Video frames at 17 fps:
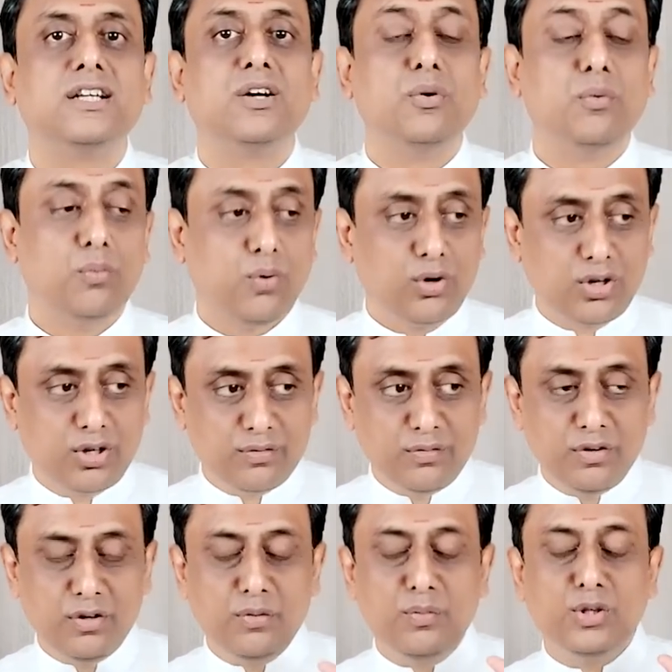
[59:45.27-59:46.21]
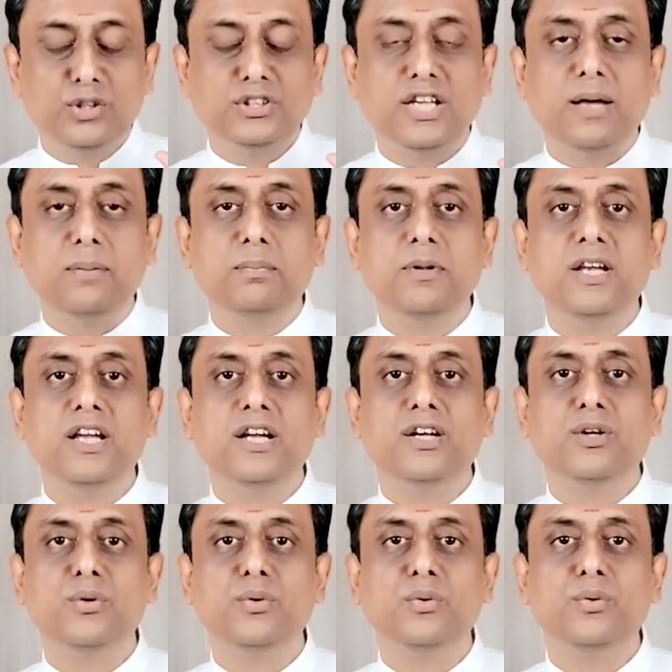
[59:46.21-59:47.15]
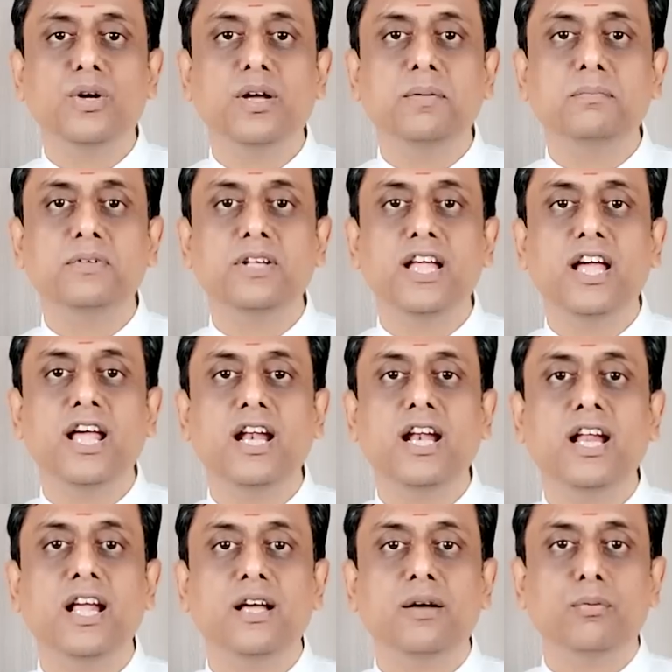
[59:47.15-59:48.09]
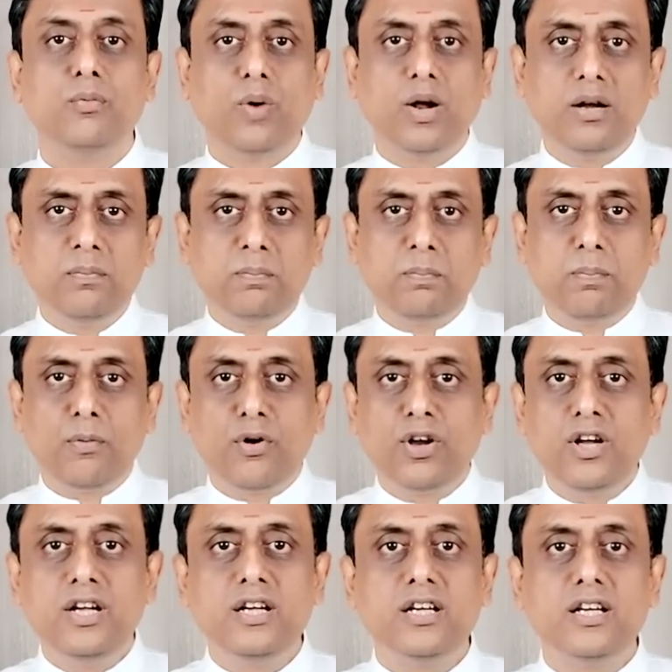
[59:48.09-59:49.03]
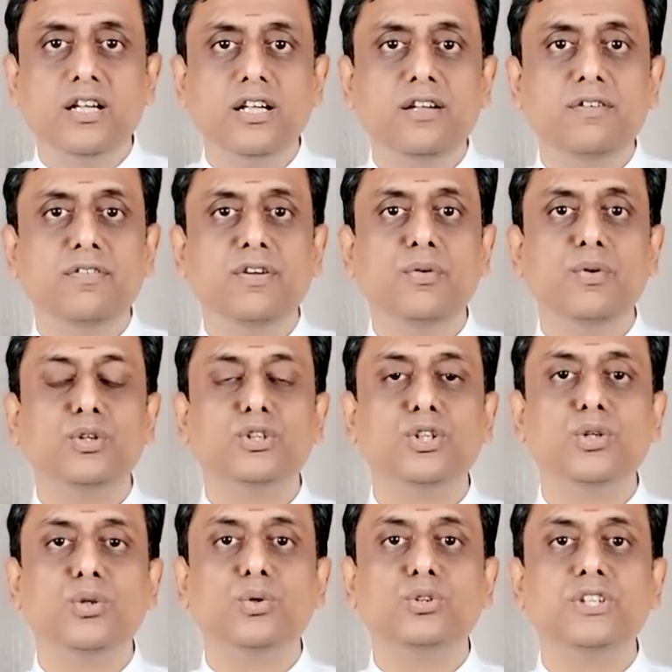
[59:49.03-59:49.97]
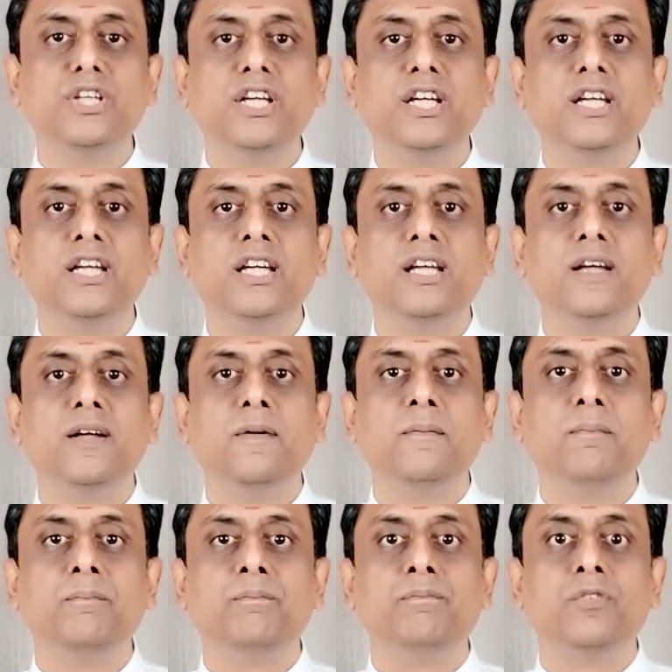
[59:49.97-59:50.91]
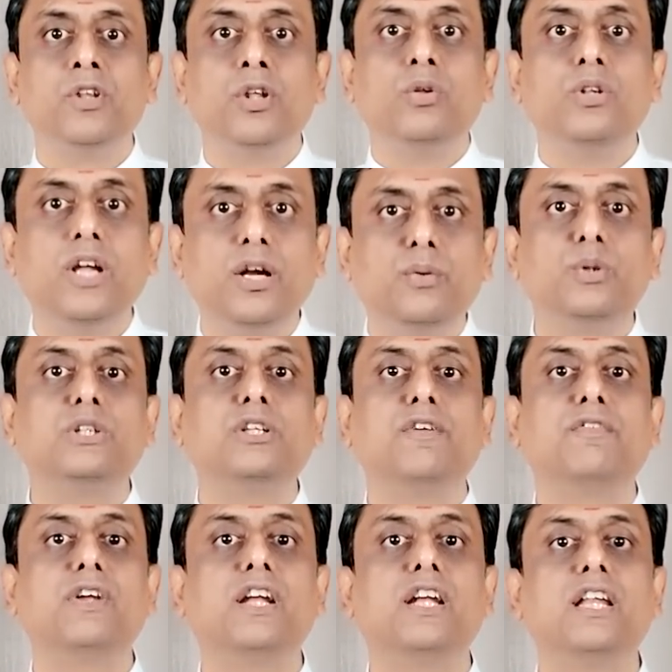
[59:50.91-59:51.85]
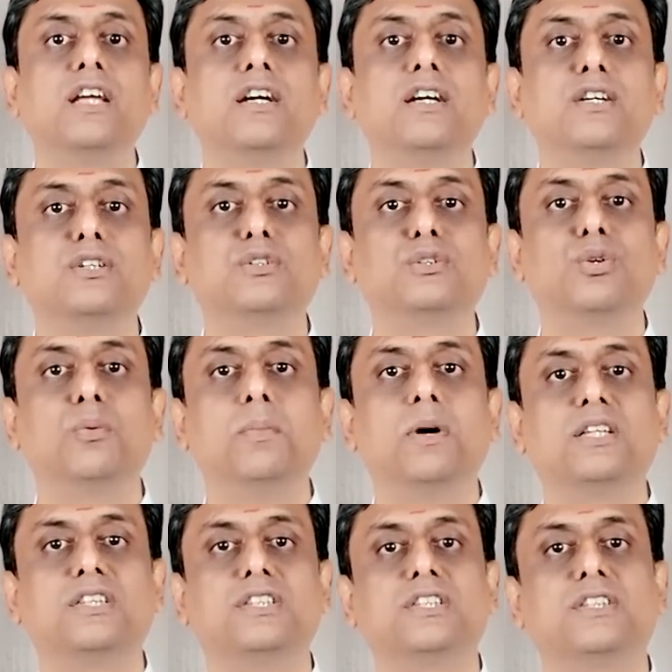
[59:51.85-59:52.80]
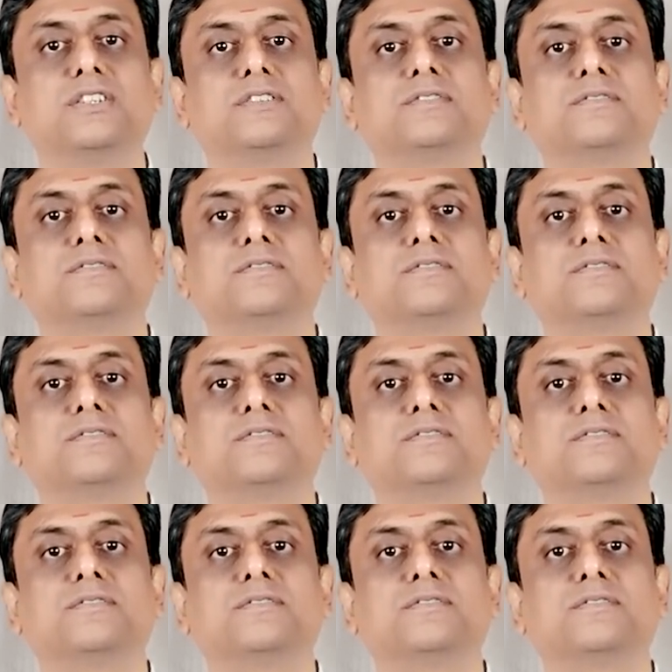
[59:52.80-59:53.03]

Whatever was happening to him there, one point if he was losing, that was affecting her so much.